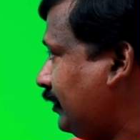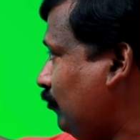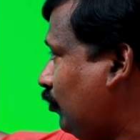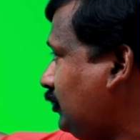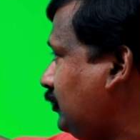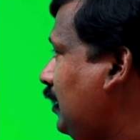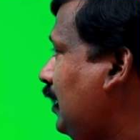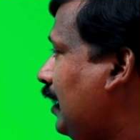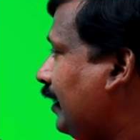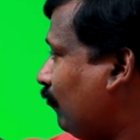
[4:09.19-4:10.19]
He was,
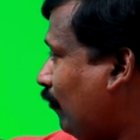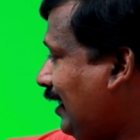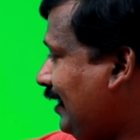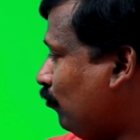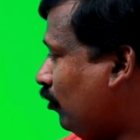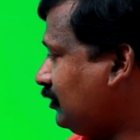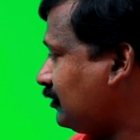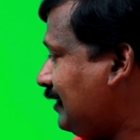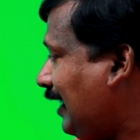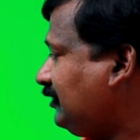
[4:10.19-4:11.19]
while he was
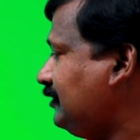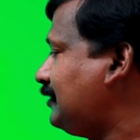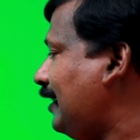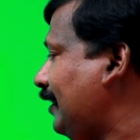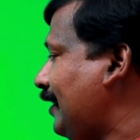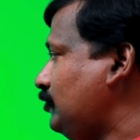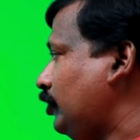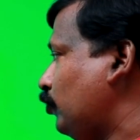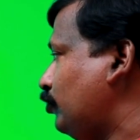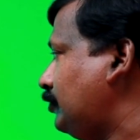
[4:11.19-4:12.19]
dash his
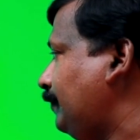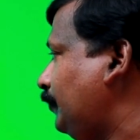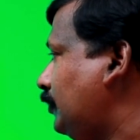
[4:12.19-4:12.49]
undergraduate course.